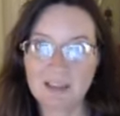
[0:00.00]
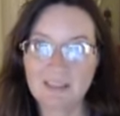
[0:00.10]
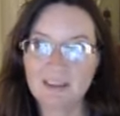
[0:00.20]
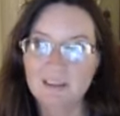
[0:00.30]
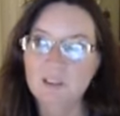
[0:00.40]

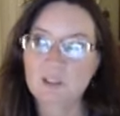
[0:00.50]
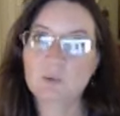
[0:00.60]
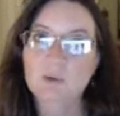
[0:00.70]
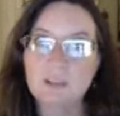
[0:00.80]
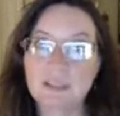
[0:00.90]
then you
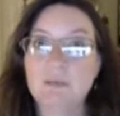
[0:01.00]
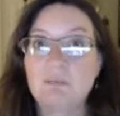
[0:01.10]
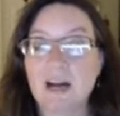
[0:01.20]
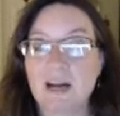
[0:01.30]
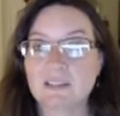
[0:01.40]
are in a
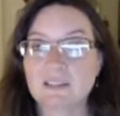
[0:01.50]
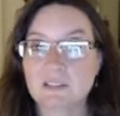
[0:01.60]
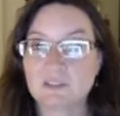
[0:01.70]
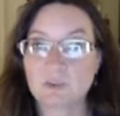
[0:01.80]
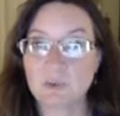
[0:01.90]

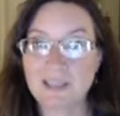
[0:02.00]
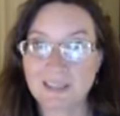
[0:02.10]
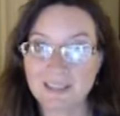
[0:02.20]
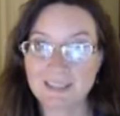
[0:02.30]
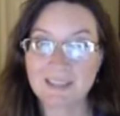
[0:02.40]
positive
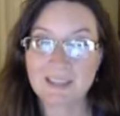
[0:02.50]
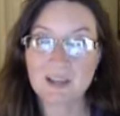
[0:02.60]
way